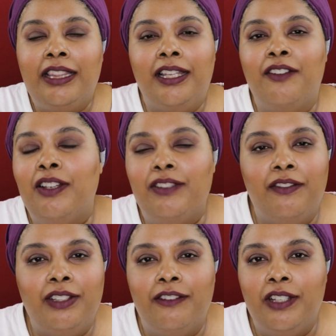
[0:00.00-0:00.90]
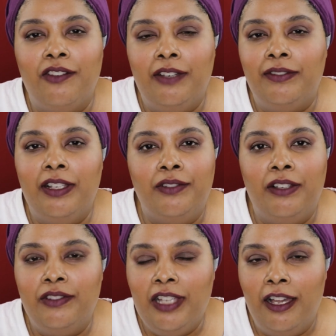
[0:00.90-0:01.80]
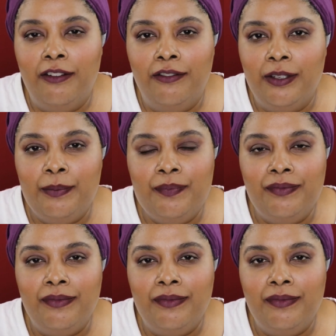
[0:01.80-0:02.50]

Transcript: Love, love, love, love, love, love, love, love, love.